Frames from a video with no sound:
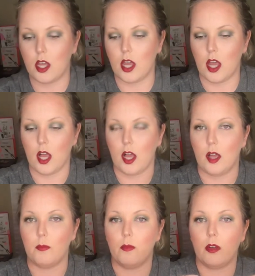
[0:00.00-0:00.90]

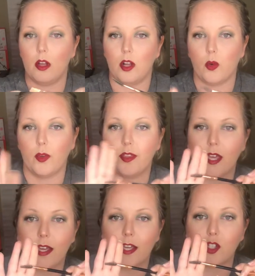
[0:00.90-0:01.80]
along with
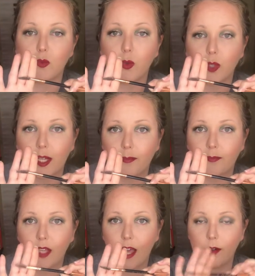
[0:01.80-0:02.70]
a spoolie.
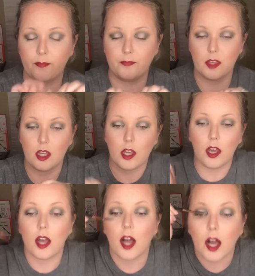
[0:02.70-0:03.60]
Okay.
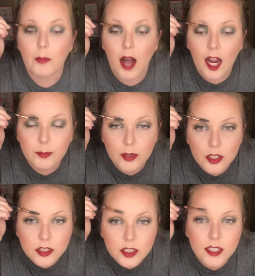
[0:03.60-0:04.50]
I
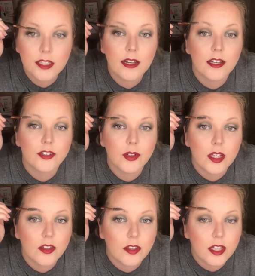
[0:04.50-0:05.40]
personally, as you
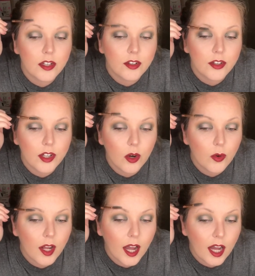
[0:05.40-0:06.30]
can see,
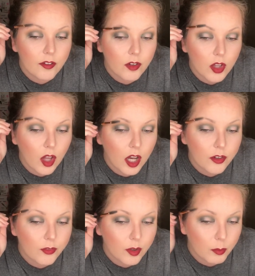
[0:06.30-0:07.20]
don't have a lot
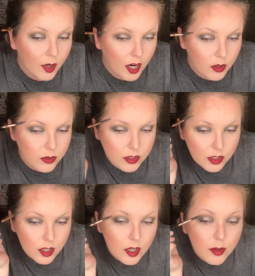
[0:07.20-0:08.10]
for brows.
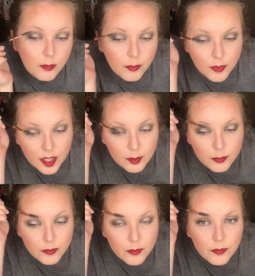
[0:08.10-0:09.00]
Like,
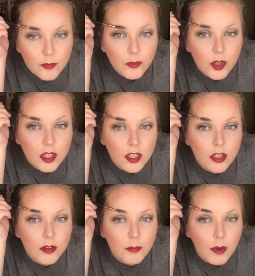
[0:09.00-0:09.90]

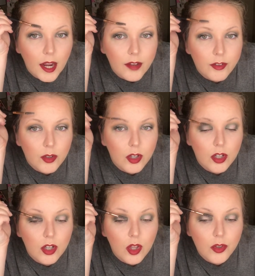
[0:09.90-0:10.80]
really, if you look
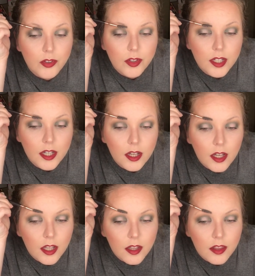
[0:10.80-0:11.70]
closely,
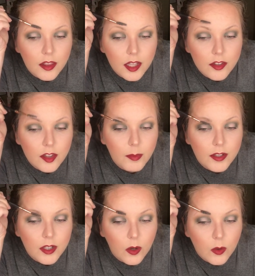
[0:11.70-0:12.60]
this is about
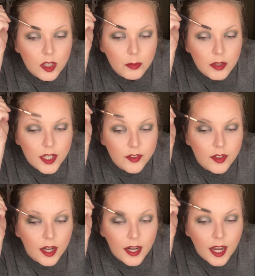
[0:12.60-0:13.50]
the only place
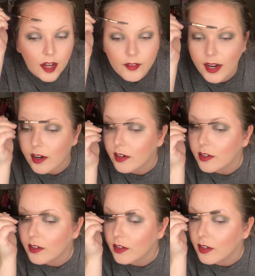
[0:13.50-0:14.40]
that I have hair,
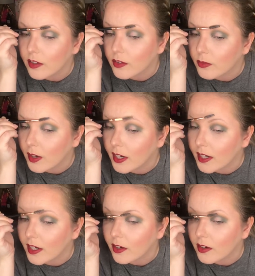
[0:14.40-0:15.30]
is right
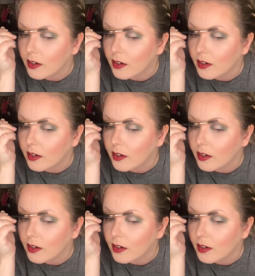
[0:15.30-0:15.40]
here.